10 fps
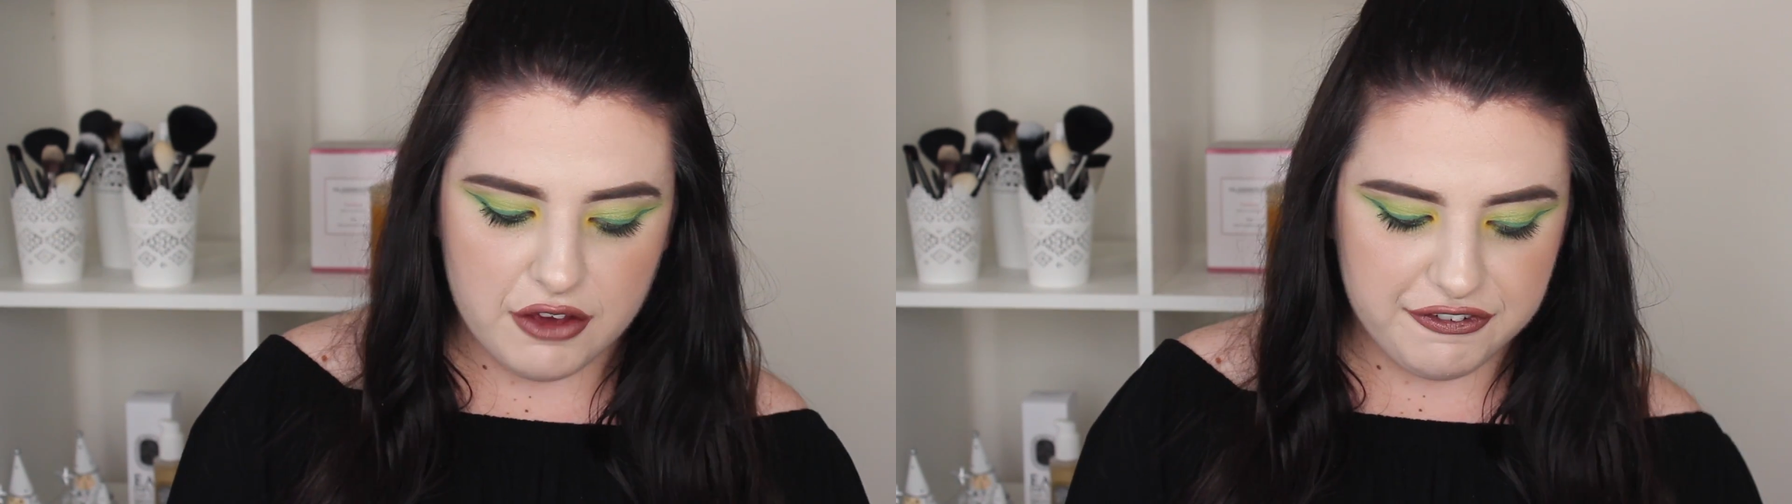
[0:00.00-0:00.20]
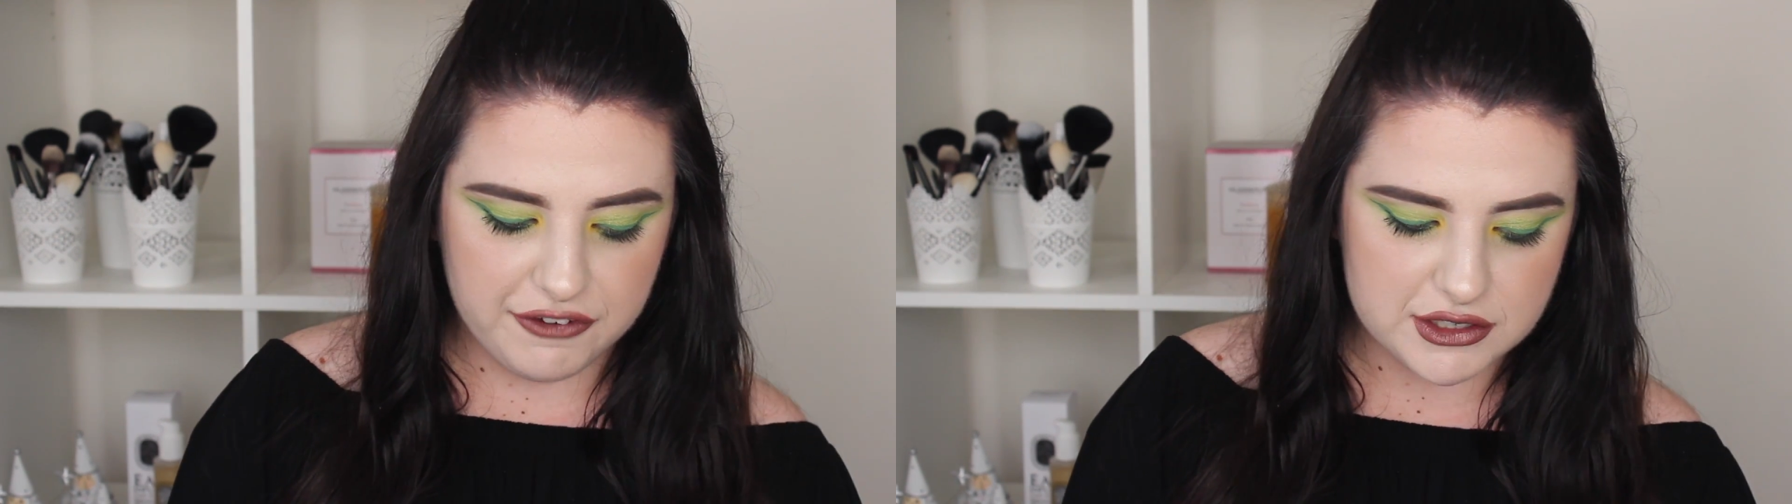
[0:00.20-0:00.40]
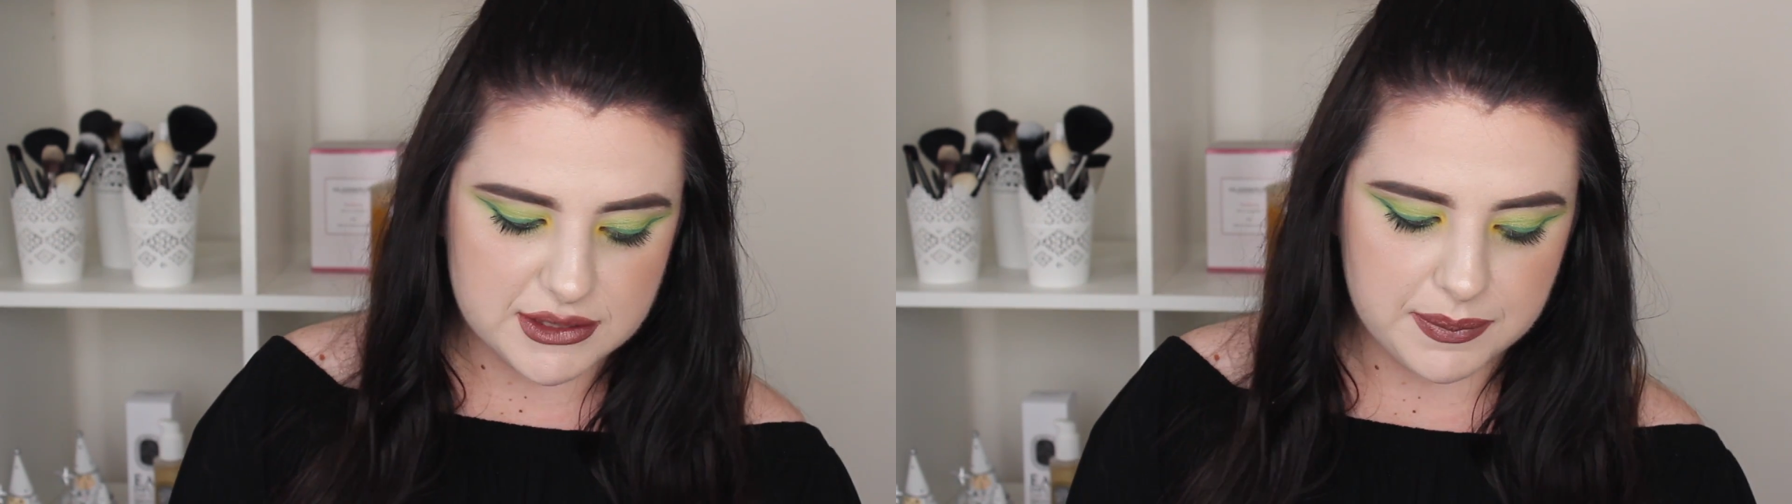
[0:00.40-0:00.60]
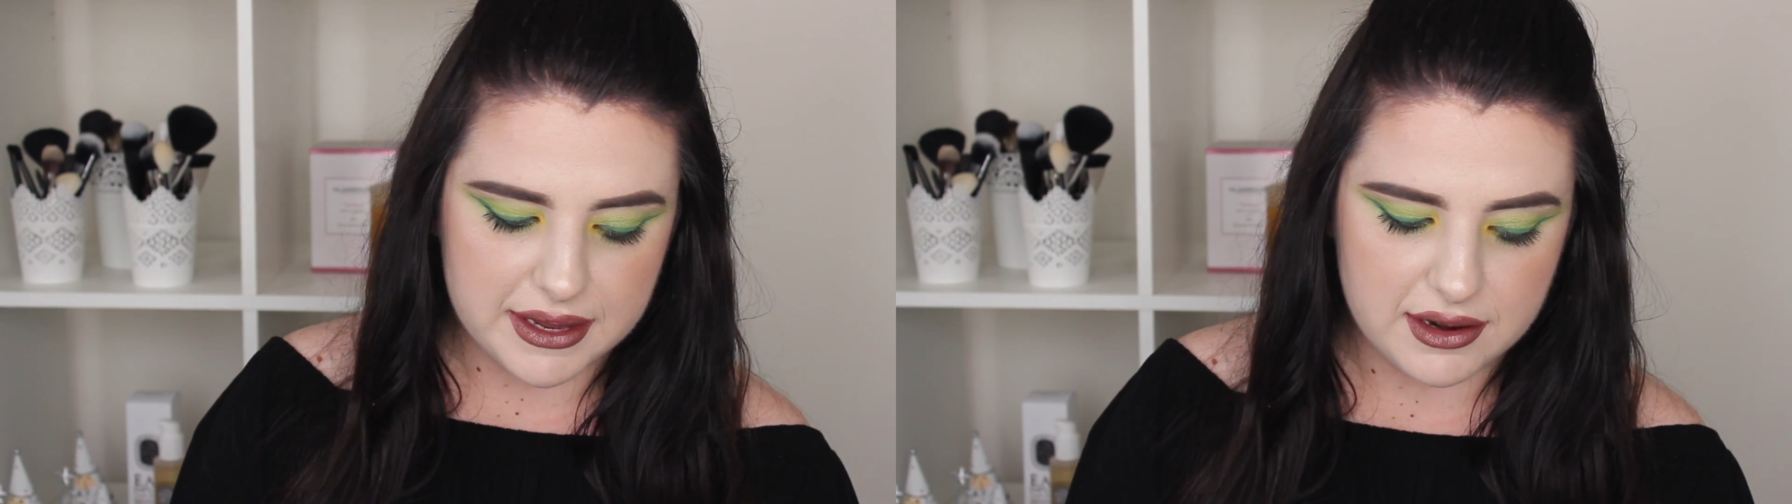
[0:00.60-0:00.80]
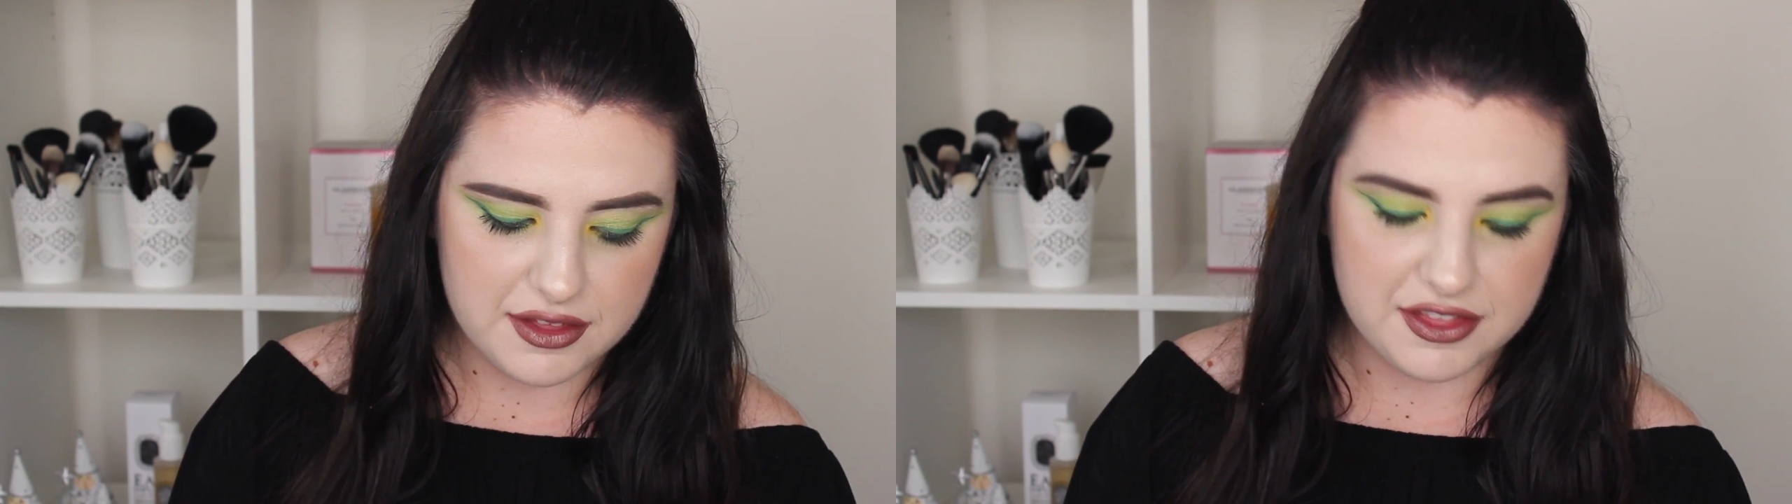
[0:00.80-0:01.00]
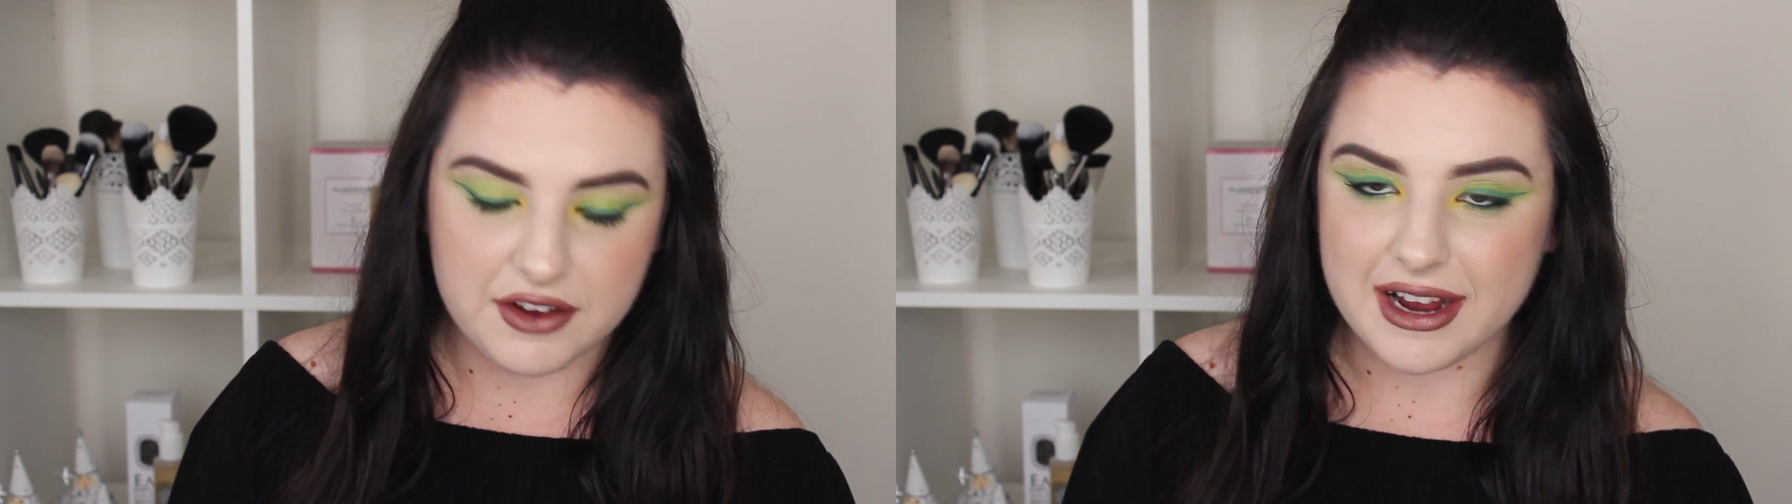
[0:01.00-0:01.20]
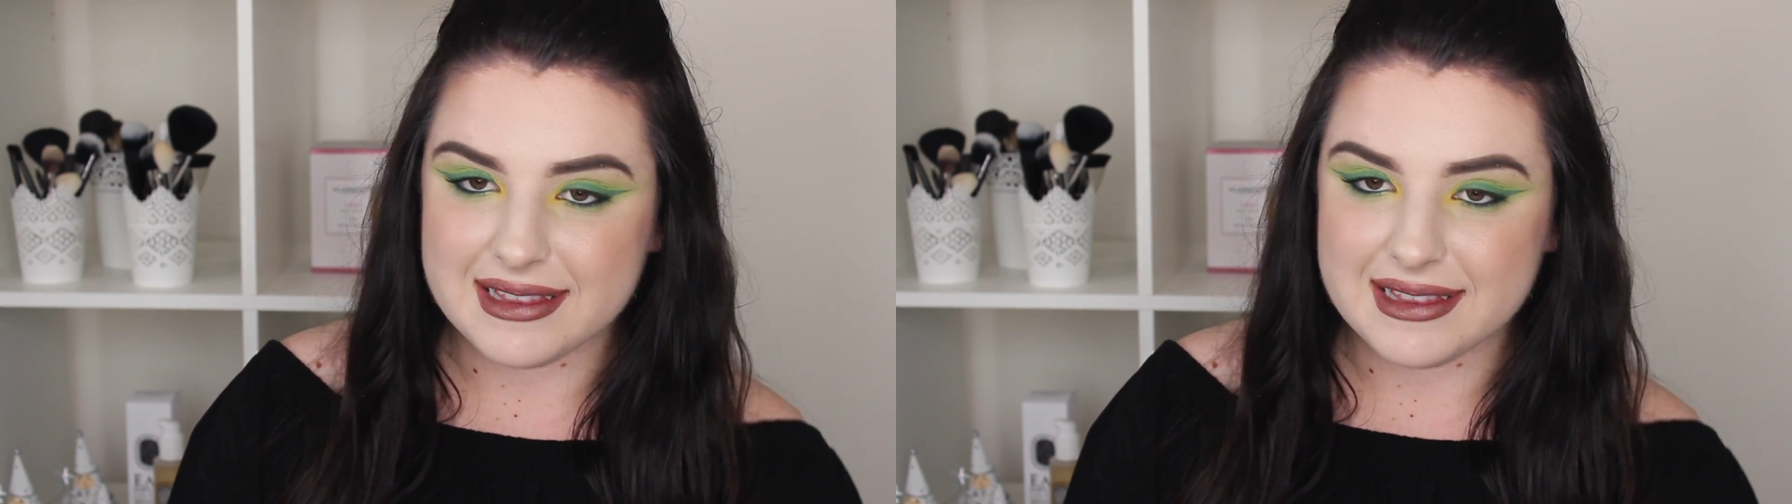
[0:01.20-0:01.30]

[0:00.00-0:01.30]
First one, there